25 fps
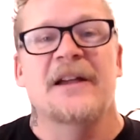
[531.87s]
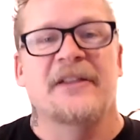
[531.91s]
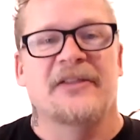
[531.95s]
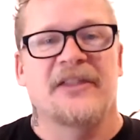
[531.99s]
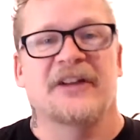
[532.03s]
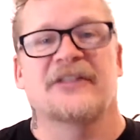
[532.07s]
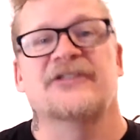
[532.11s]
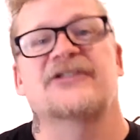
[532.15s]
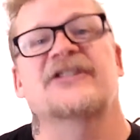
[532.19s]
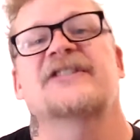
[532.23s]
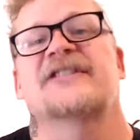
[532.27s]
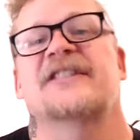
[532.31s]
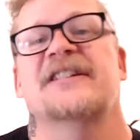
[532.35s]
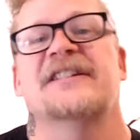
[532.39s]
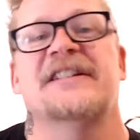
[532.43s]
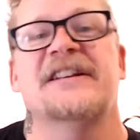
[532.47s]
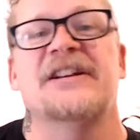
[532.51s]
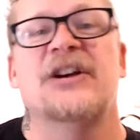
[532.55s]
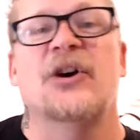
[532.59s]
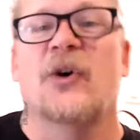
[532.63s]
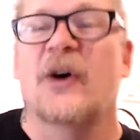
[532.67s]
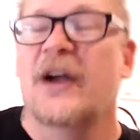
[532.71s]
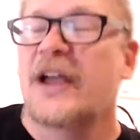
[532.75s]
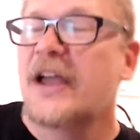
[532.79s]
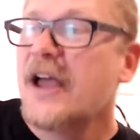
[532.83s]
They're just a
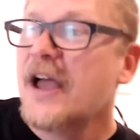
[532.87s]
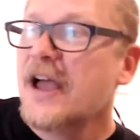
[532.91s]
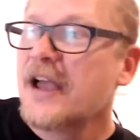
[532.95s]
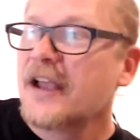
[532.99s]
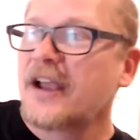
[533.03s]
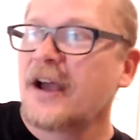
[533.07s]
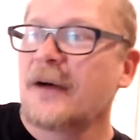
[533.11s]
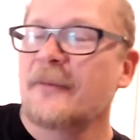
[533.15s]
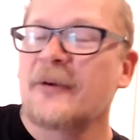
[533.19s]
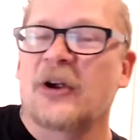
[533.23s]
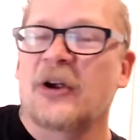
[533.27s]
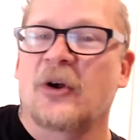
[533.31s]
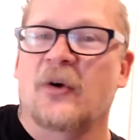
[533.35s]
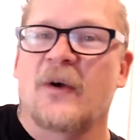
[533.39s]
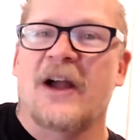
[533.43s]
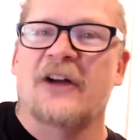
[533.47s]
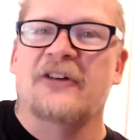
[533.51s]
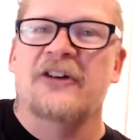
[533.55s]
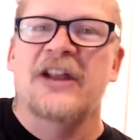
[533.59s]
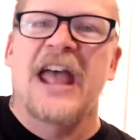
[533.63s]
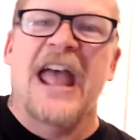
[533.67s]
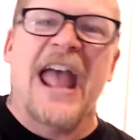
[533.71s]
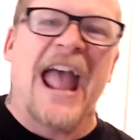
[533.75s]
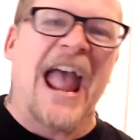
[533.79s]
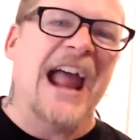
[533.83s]
decoy coming
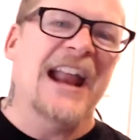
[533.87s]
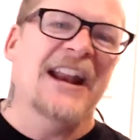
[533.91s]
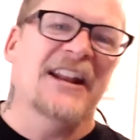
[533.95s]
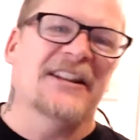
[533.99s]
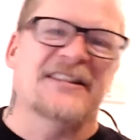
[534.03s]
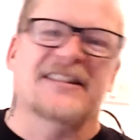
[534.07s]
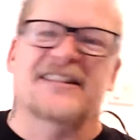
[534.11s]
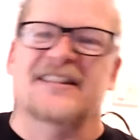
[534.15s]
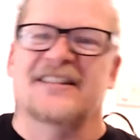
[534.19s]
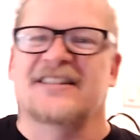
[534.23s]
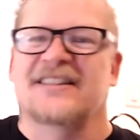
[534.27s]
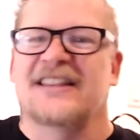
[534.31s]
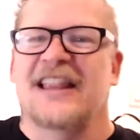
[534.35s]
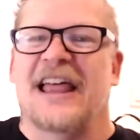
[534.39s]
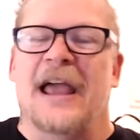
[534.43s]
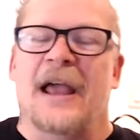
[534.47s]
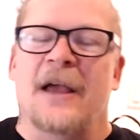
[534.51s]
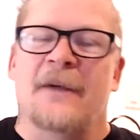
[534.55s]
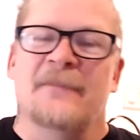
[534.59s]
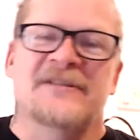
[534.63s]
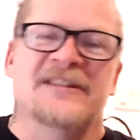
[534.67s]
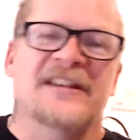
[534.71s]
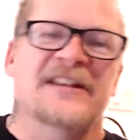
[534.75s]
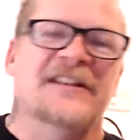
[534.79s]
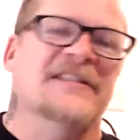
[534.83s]
around, and it
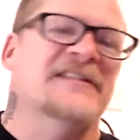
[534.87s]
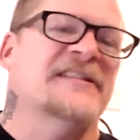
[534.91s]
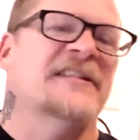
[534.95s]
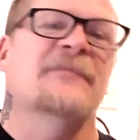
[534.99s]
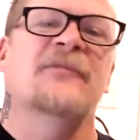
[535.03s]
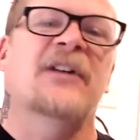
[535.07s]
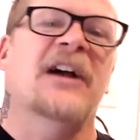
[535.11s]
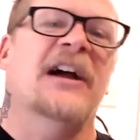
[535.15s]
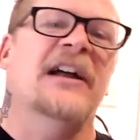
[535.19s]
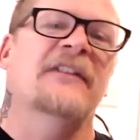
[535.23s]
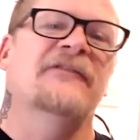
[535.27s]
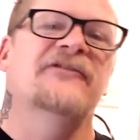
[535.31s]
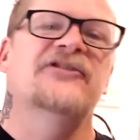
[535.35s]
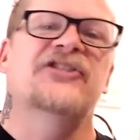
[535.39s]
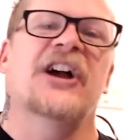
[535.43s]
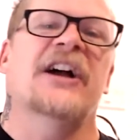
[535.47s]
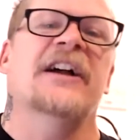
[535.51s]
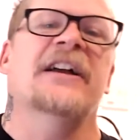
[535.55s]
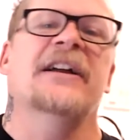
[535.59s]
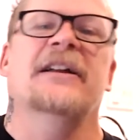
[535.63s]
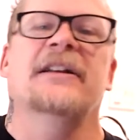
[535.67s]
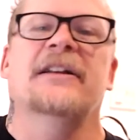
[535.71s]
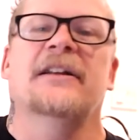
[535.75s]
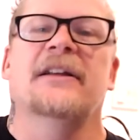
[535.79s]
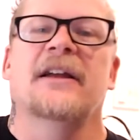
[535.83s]
slams into some kind of
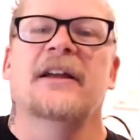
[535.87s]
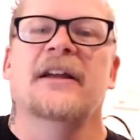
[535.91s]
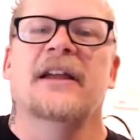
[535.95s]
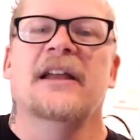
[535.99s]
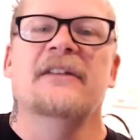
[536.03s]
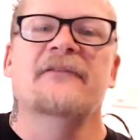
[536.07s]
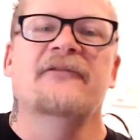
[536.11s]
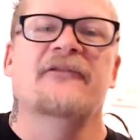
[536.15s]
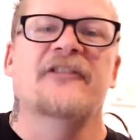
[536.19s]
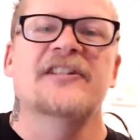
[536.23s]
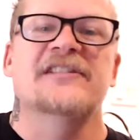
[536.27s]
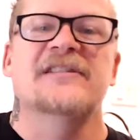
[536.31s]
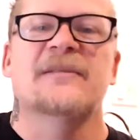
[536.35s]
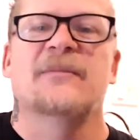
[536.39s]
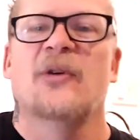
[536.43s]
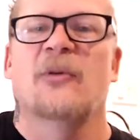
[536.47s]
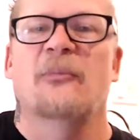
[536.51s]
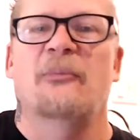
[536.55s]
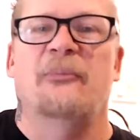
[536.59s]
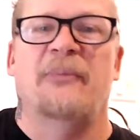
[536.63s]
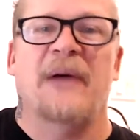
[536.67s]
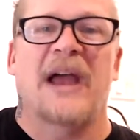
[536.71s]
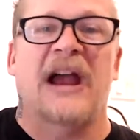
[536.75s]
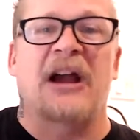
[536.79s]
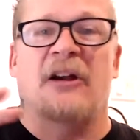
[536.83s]
giant invisible
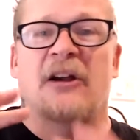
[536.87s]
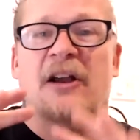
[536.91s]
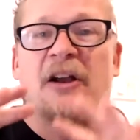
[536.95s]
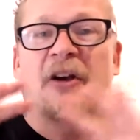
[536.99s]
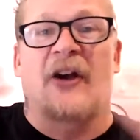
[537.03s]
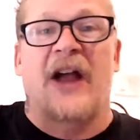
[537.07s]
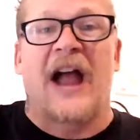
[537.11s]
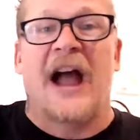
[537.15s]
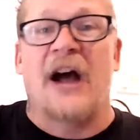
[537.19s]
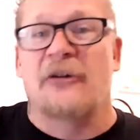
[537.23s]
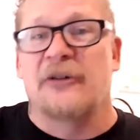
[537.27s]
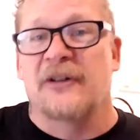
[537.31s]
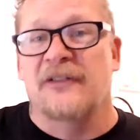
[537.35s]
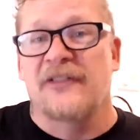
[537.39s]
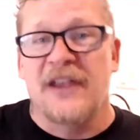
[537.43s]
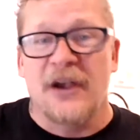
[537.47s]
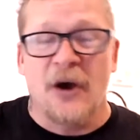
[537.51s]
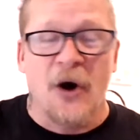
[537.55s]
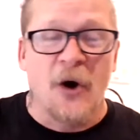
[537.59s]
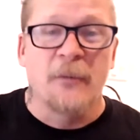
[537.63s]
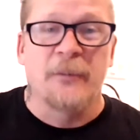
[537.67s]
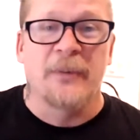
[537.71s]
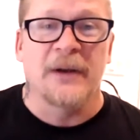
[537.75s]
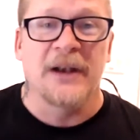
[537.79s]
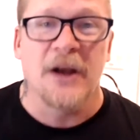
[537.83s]
barrier out in the
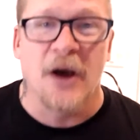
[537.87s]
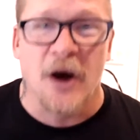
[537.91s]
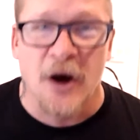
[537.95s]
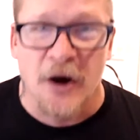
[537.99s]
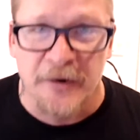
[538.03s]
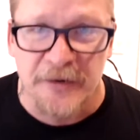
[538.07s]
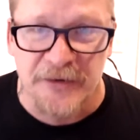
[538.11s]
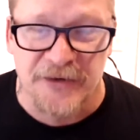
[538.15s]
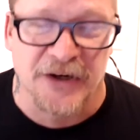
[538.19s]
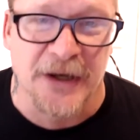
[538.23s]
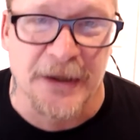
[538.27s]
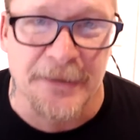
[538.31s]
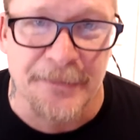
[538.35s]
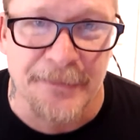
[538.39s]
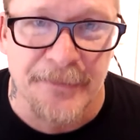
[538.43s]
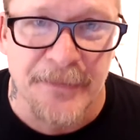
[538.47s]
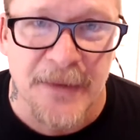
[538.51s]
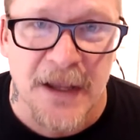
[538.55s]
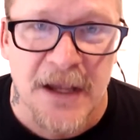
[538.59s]
open ocean.